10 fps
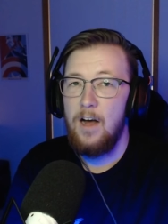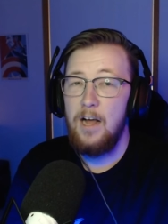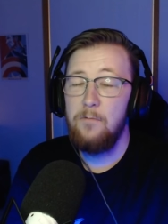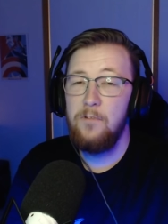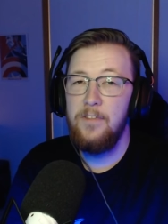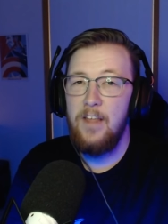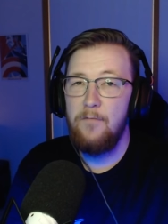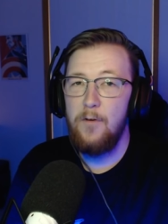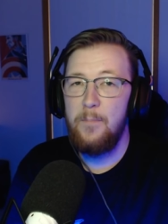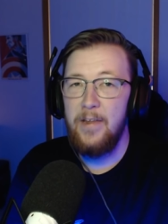I will
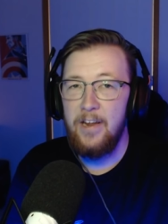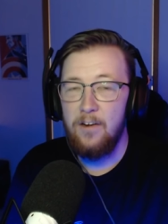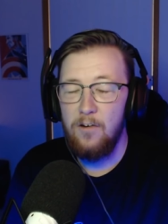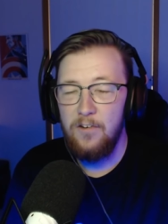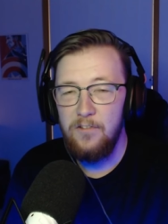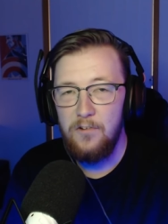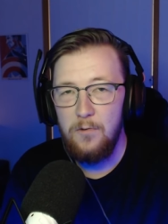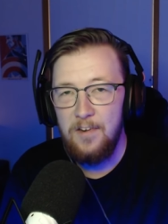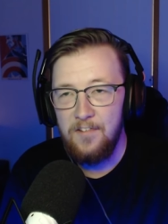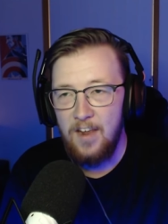never pick on
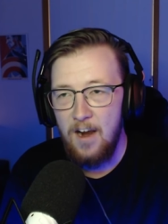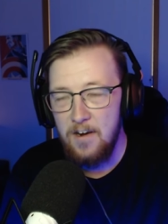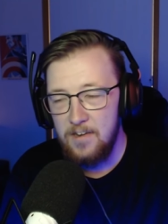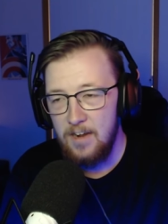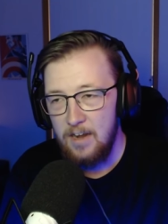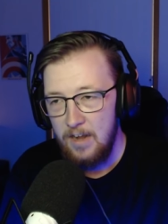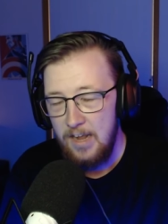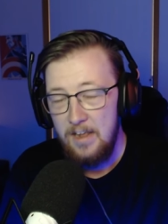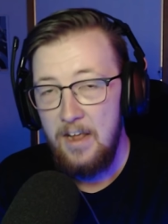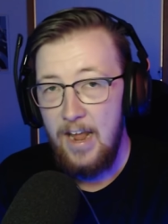Dewey's character
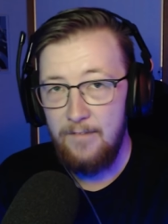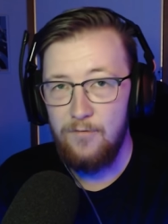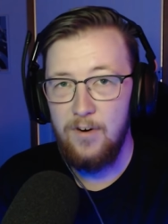ever